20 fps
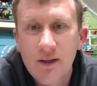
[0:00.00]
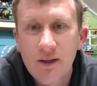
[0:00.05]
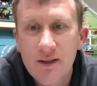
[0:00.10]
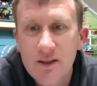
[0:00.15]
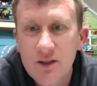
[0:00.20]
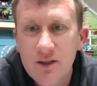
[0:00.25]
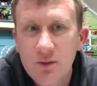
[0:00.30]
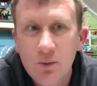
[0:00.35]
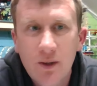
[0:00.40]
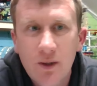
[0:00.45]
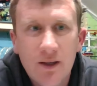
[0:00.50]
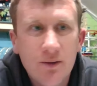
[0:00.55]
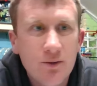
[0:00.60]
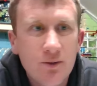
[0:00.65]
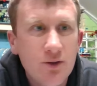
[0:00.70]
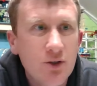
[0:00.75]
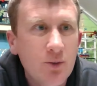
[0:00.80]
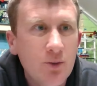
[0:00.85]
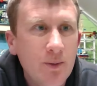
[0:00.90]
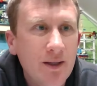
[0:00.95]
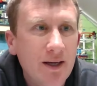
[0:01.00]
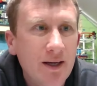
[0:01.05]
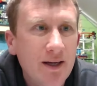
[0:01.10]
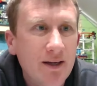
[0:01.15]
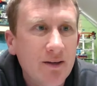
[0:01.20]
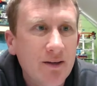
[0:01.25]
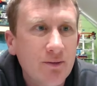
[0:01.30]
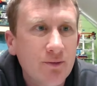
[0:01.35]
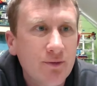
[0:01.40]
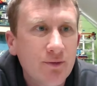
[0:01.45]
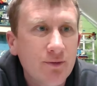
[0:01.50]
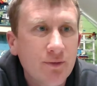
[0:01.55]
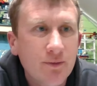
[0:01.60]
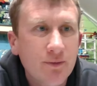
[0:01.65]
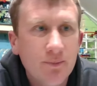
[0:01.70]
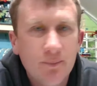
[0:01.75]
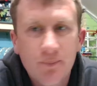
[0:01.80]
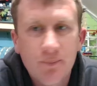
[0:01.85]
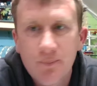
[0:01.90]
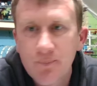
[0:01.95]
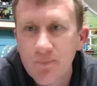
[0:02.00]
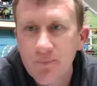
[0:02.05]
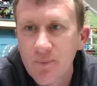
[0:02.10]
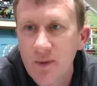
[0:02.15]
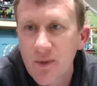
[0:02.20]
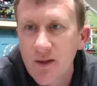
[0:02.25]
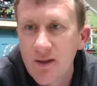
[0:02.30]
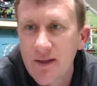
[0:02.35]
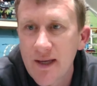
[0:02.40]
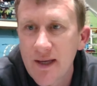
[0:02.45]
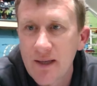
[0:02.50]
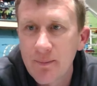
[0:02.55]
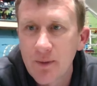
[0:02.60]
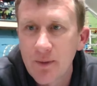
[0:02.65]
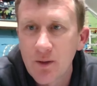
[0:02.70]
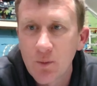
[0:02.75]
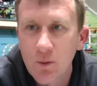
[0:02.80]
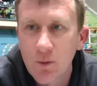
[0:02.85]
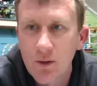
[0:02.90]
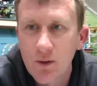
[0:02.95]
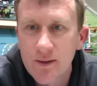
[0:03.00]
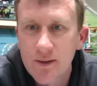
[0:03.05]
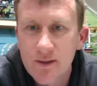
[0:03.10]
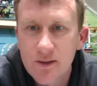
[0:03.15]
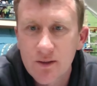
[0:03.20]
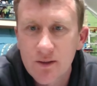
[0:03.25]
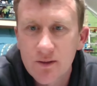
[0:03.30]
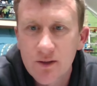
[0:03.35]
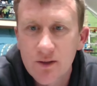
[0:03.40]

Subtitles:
this. So what else do we have gaming wise?